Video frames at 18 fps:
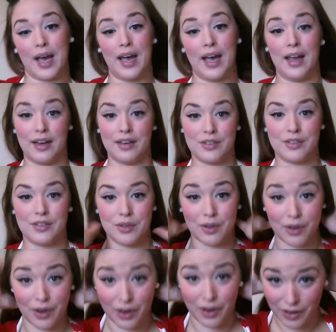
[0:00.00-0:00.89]
ahead and do
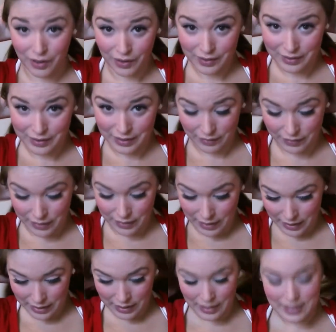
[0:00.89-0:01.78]
the curl and leave it
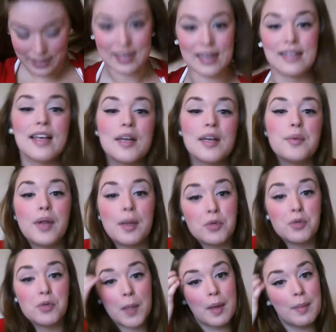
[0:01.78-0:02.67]
in, as I said, while I'm
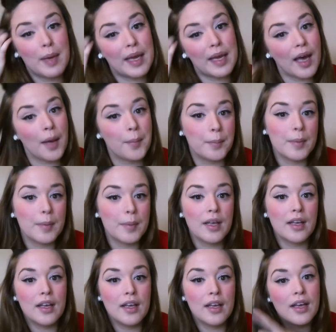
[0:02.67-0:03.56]
doing my makeup.
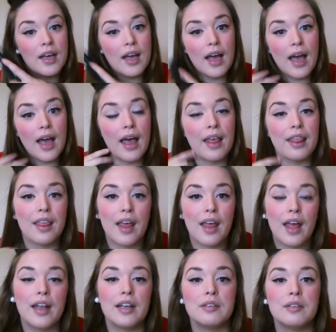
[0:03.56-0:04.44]
And
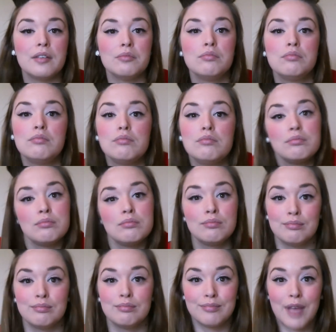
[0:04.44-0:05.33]
then
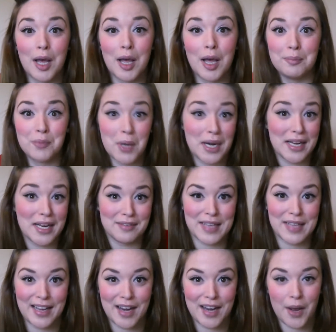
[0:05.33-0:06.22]
I'm ready to
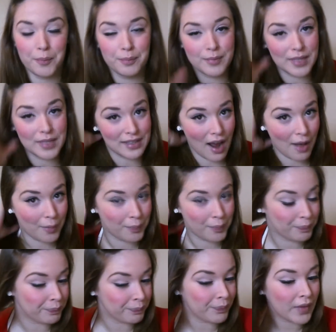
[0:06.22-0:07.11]
take it out to style.
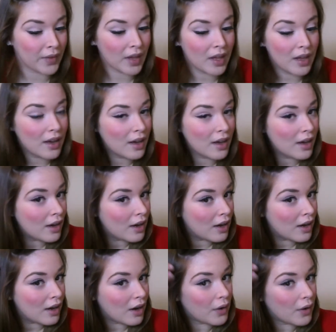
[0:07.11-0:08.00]

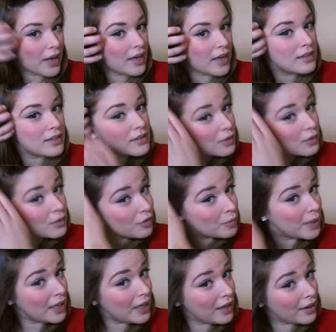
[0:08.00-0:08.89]
Okay, so from
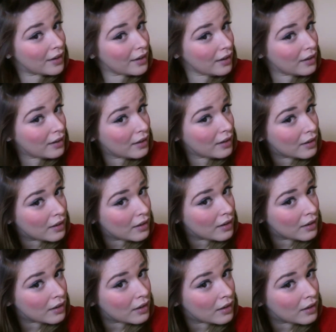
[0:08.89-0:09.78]
here,
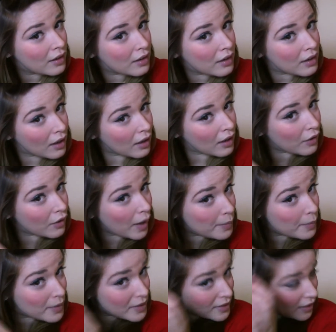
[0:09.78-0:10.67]
I'll grab a